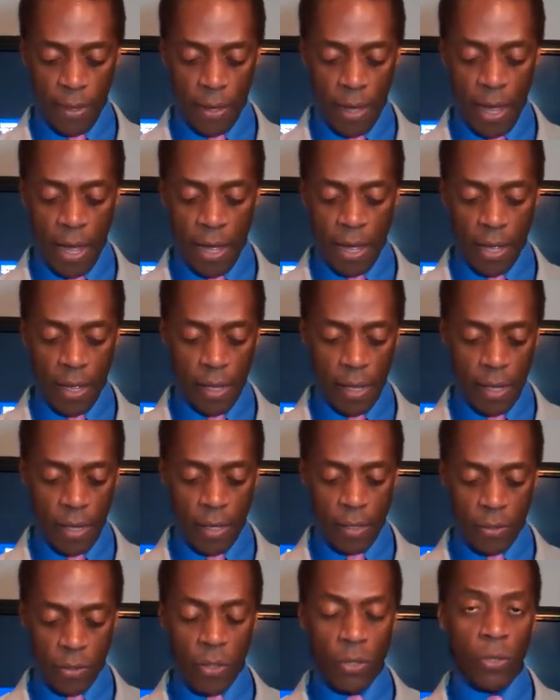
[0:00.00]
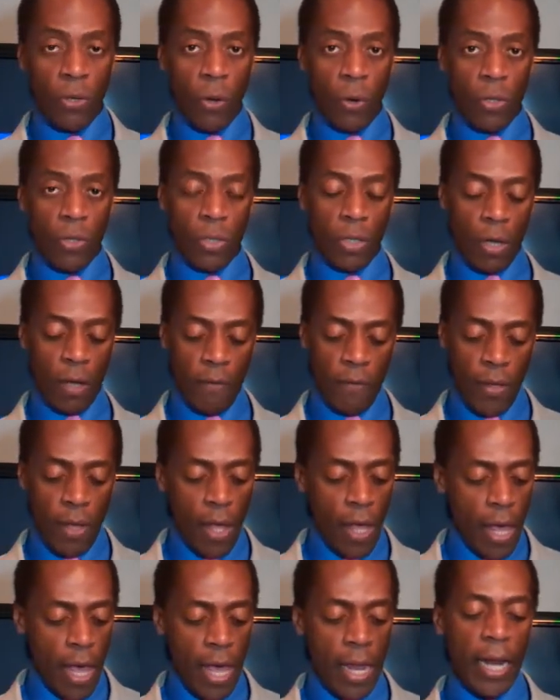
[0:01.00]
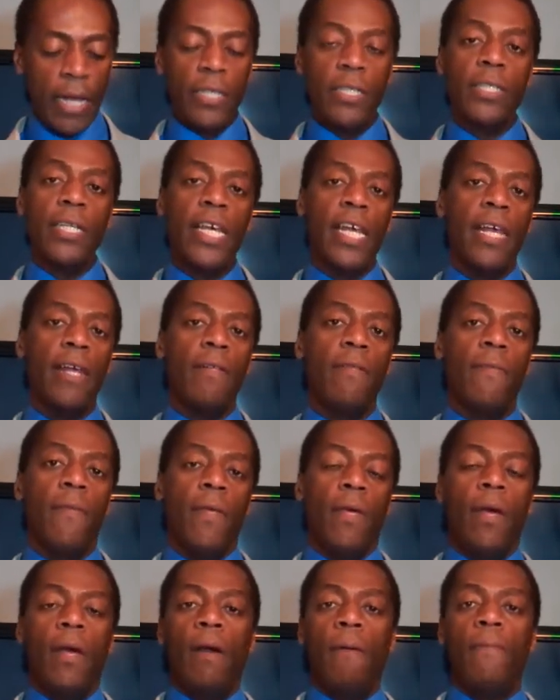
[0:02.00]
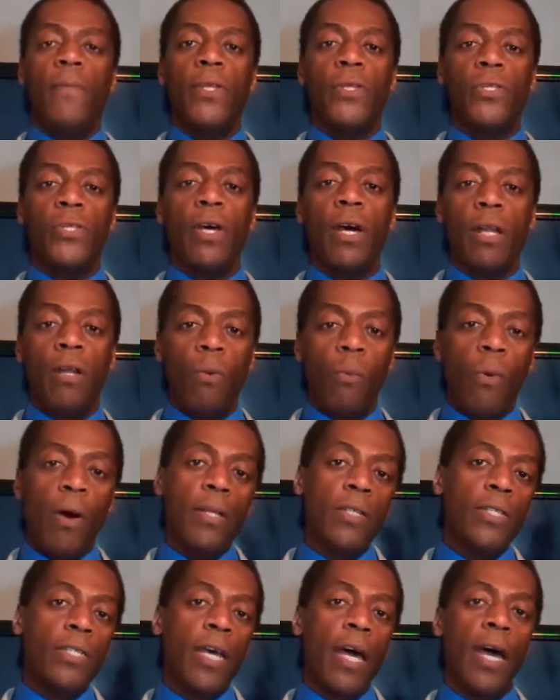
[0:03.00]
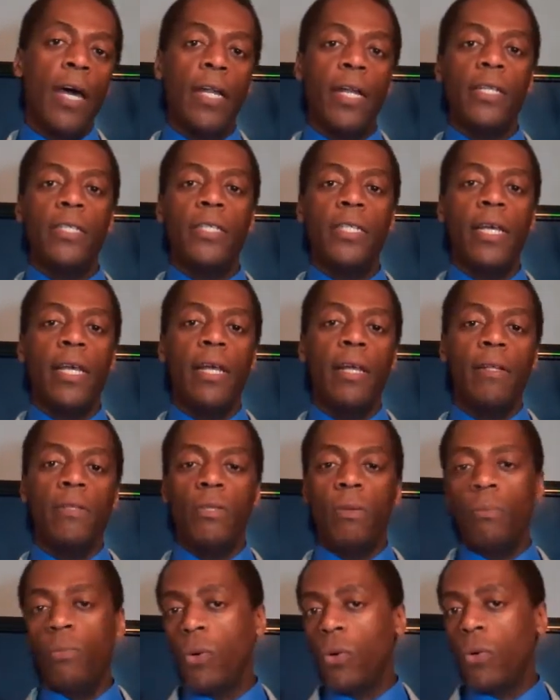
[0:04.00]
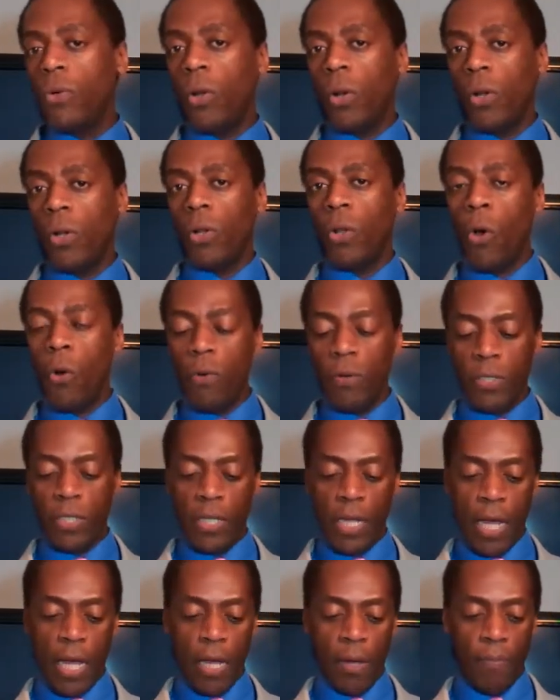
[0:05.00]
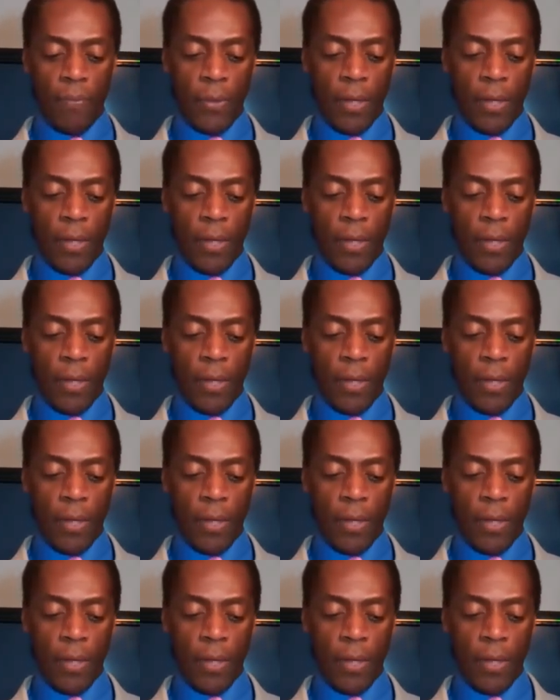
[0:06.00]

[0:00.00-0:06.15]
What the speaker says: I took notice of, and I seen the sun on one side, I seen the moon on the lower side.